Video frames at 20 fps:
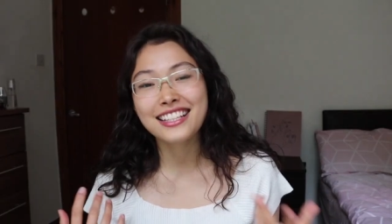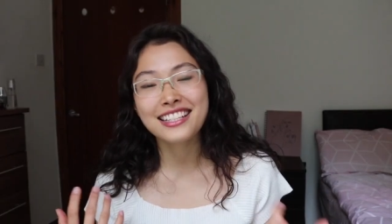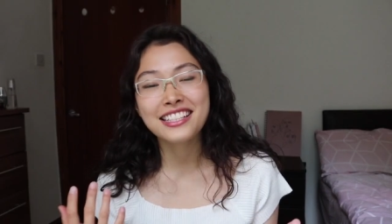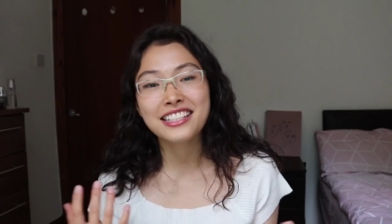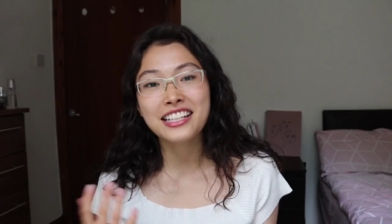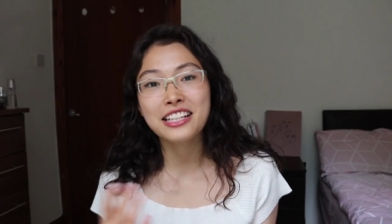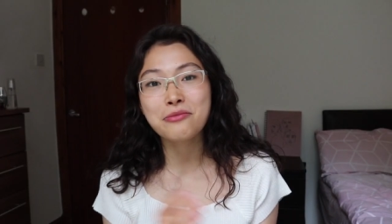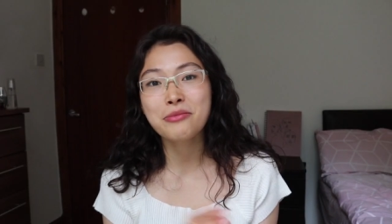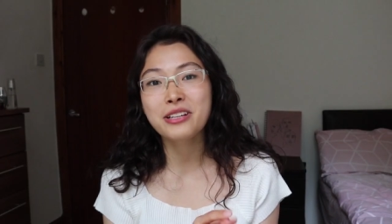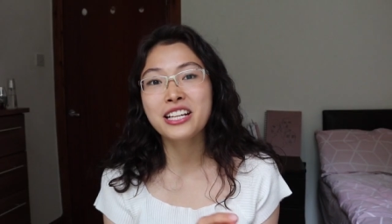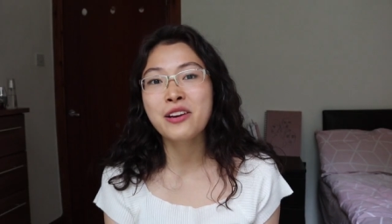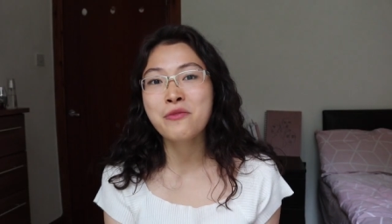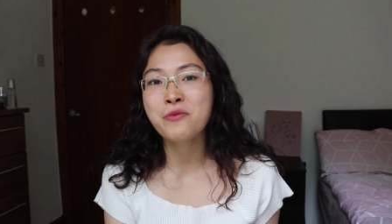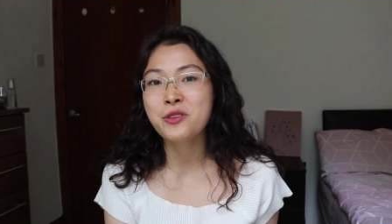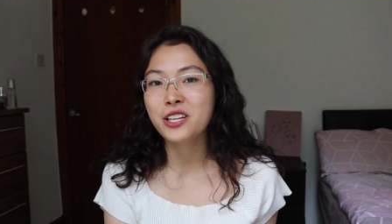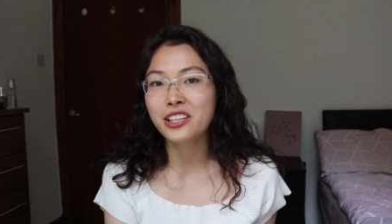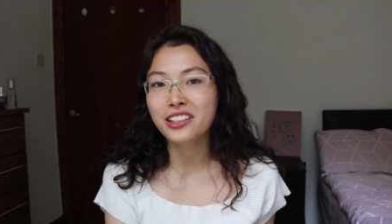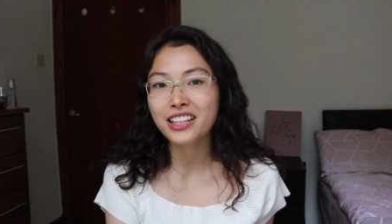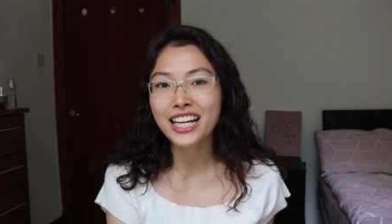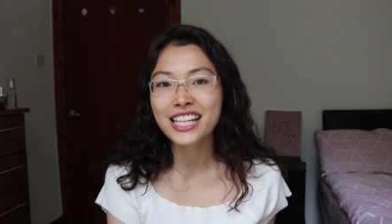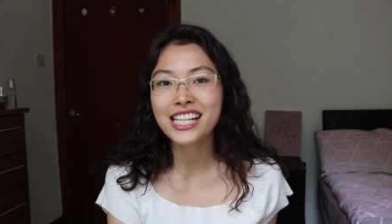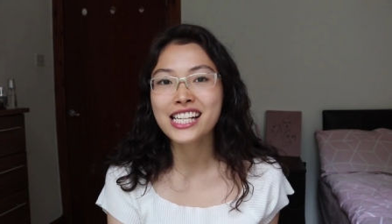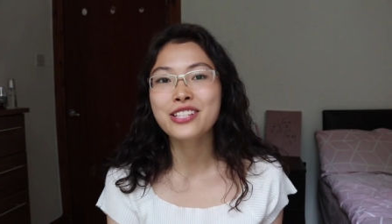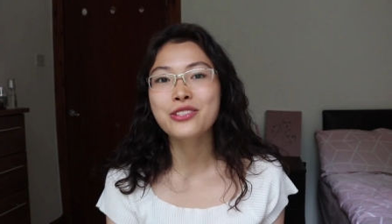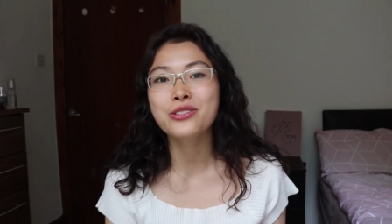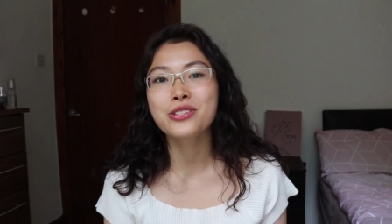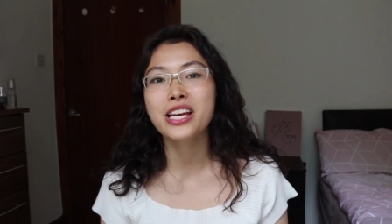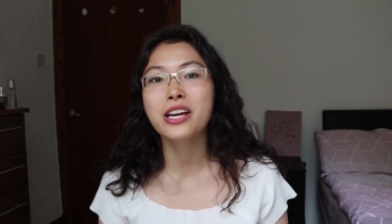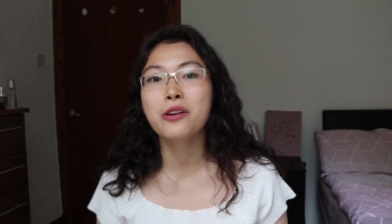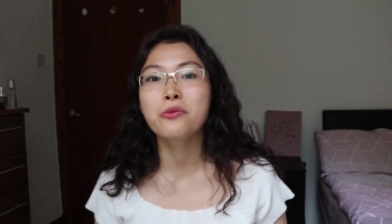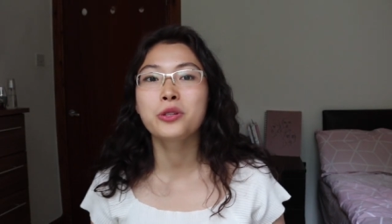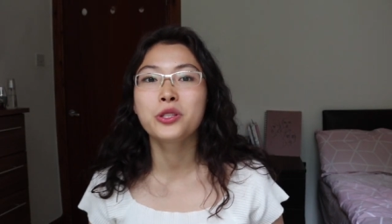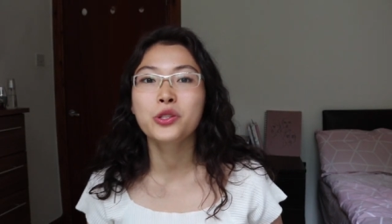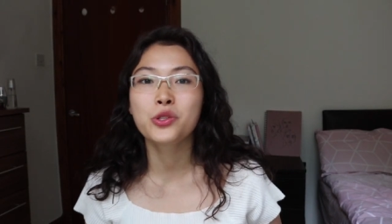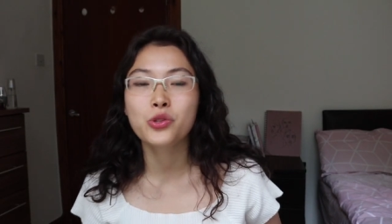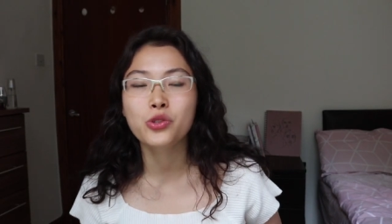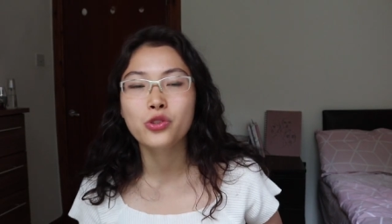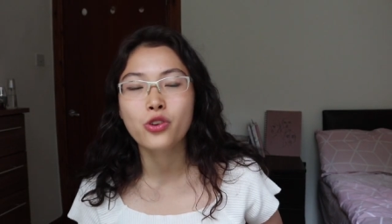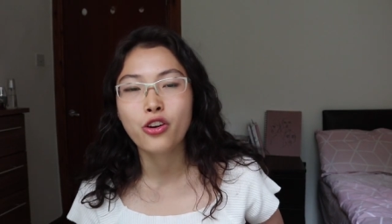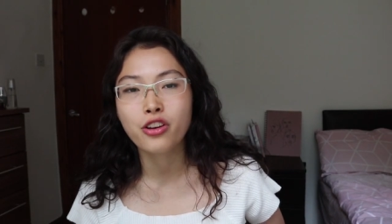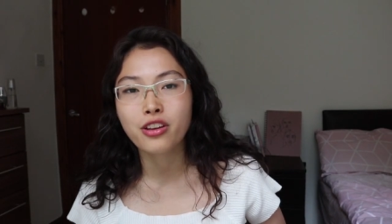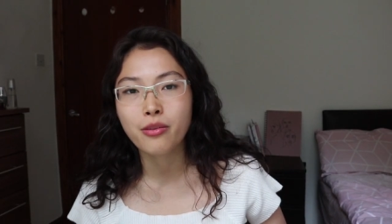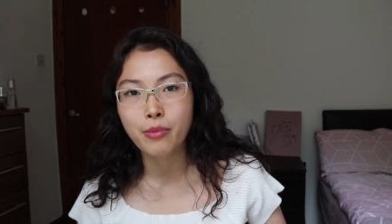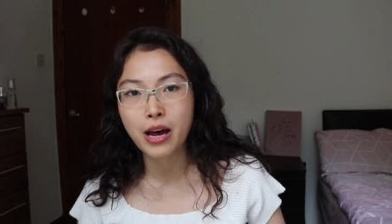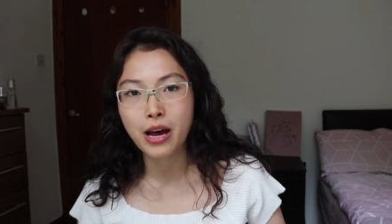As I said, my name is Orlando and today I wanted to talk